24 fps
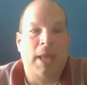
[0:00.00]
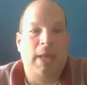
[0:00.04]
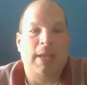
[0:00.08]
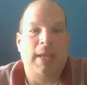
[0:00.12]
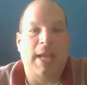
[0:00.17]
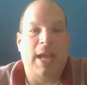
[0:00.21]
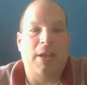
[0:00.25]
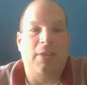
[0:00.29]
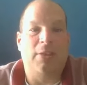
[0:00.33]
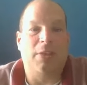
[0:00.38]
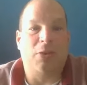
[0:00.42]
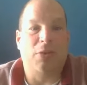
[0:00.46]

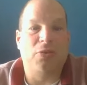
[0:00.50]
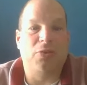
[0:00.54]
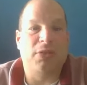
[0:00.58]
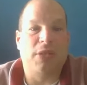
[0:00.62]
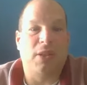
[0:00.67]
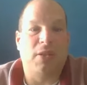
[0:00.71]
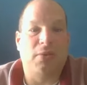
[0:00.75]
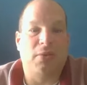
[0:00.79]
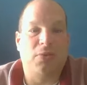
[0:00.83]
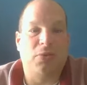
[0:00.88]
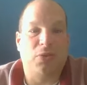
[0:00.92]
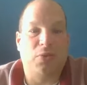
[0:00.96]
Now, there's
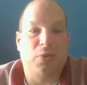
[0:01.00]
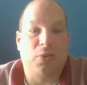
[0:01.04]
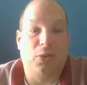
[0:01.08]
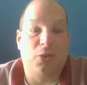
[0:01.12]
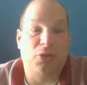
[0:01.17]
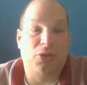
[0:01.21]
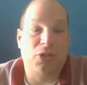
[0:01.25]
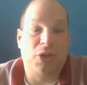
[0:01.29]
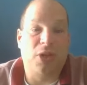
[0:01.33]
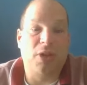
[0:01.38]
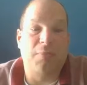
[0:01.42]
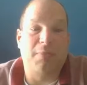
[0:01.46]

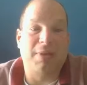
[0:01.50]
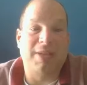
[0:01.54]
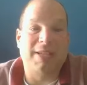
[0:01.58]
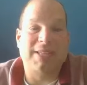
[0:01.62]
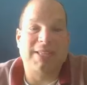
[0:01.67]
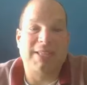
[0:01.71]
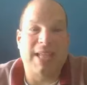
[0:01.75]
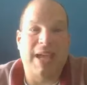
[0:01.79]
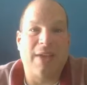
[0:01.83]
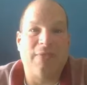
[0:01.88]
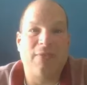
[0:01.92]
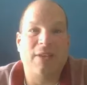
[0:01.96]
going to be
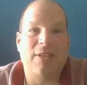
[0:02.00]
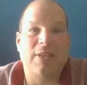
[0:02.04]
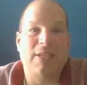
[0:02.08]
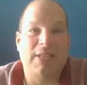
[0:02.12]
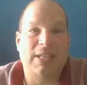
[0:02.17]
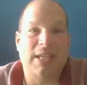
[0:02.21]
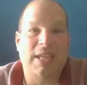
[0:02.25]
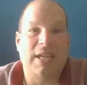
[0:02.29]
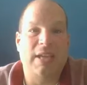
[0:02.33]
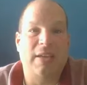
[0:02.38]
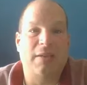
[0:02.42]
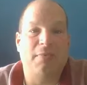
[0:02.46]

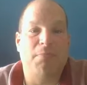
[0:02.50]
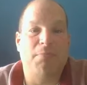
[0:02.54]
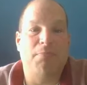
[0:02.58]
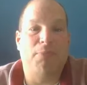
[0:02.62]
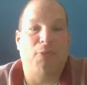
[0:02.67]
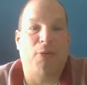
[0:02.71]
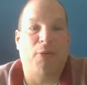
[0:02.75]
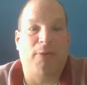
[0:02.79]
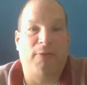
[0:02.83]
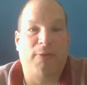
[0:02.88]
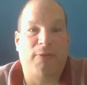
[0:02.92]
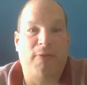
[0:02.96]
17
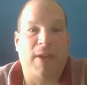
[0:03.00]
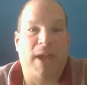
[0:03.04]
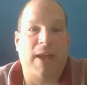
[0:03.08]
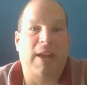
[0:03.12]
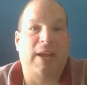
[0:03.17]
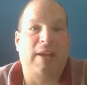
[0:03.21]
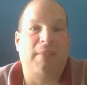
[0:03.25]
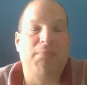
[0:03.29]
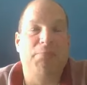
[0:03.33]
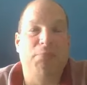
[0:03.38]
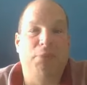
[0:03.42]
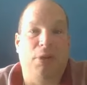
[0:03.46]

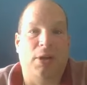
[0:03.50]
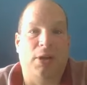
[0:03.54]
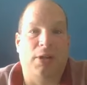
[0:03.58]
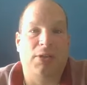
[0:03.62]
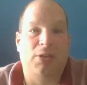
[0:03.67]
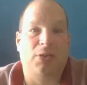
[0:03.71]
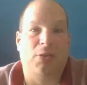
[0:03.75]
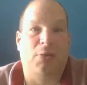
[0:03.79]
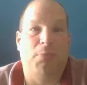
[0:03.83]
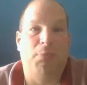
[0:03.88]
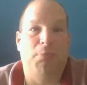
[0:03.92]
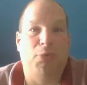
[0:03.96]
prophetic
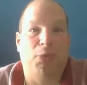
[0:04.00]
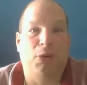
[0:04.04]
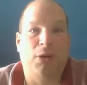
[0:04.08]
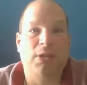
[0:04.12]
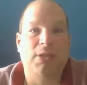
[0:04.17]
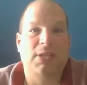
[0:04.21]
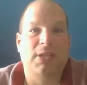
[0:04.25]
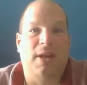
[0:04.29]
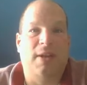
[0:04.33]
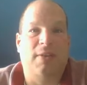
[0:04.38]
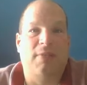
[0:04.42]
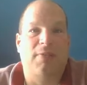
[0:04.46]
books or
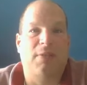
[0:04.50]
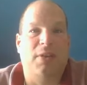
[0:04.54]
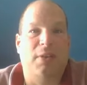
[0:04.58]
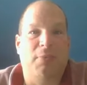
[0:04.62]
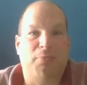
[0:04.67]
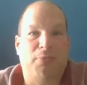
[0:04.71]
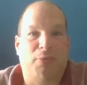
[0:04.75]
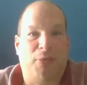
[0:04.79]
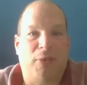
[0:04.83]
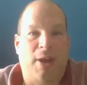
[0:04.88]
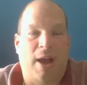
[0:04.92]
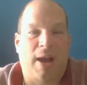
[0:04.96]
books of the
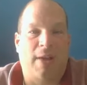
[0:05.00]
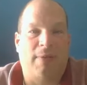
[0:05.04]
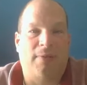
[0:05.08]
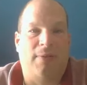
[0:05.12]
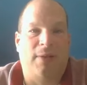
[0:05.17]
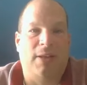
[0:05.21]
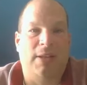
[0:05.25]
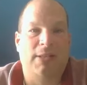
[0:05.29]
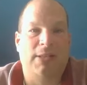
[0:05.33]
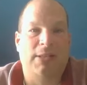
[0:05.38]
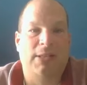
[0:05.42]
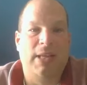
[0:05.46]

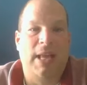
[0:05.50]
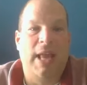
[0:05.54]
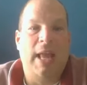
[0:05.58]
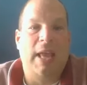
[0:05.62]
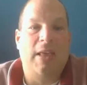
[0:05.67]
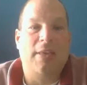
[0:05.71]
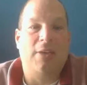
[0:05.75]
prophets.